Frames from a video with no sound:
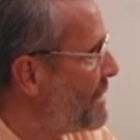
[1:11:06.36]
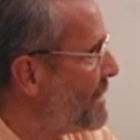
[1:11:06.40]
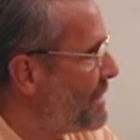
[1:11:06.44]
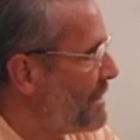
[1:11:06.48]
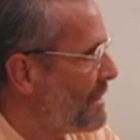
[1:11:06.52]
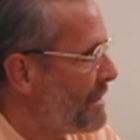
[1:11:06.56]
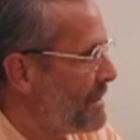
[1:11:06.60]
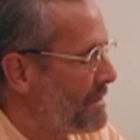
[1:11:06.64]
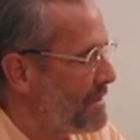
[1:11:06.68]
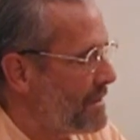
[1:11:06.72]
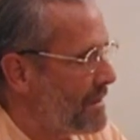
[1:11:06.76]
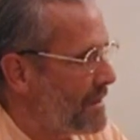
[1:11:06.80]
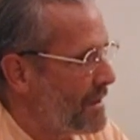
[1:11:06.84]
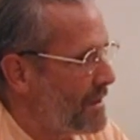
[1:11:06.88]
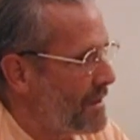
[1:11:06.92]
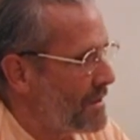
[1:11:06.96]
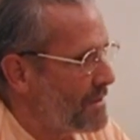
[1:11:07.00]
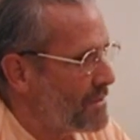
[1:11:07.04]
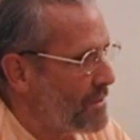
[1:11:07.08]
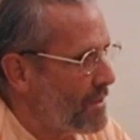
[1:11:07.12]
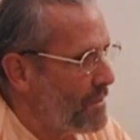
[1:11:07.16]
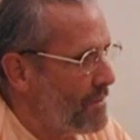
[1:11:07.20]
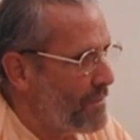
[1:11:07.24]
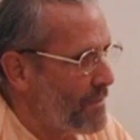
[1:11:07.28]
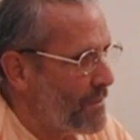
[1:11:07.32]

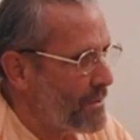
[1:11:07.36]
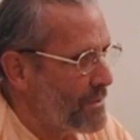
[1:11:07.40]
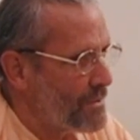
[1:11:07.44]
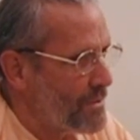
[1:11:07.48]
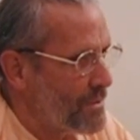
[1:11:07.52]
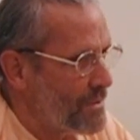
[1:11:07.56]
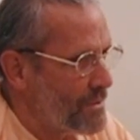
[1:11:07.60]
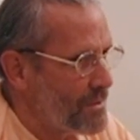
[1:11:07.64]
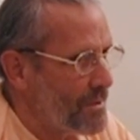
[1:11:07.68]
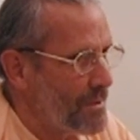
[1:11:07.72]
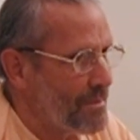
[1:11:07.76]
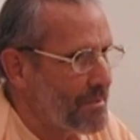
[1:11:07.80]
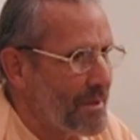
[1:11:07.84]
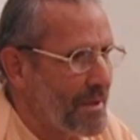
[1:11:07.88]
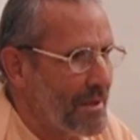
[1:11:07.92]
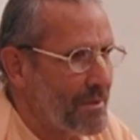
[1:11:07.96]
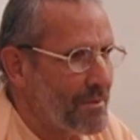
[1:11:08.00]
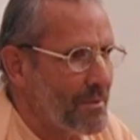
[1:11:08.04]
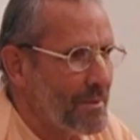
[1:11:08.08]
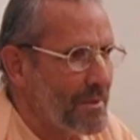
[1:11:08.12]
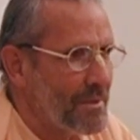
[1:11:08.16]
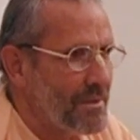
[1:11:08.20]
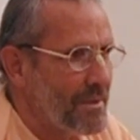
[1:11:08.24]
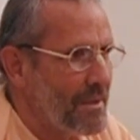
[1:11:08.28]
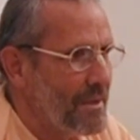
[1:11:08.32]
And so forth. So
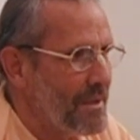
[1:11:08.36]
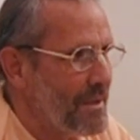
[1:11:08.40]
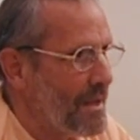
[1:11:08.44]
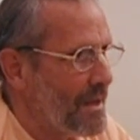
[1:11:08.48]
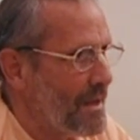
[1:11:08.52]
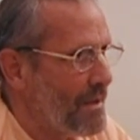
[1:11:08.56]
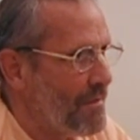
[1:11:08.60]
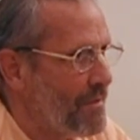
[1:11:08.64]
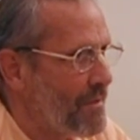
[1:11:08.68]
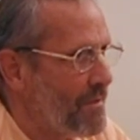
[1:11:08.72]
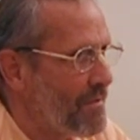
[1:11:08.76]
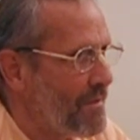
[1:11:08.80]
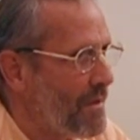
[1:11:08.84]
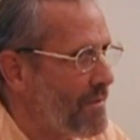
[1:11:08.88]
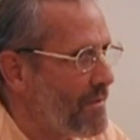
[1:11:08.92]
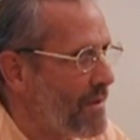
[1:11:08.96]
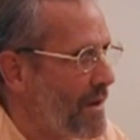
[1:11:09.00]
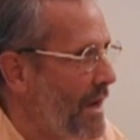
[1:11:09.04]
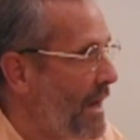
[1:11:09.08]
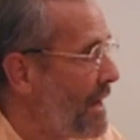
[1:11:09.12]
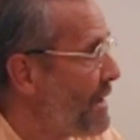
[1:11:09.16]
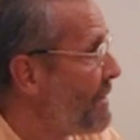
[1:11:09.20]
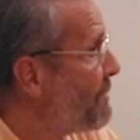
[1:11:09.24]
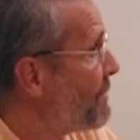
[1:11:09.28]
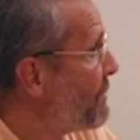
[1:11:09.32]
sometimes we see that. If you've
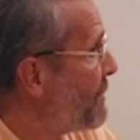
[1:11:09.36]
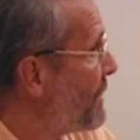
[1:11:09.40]
ever had a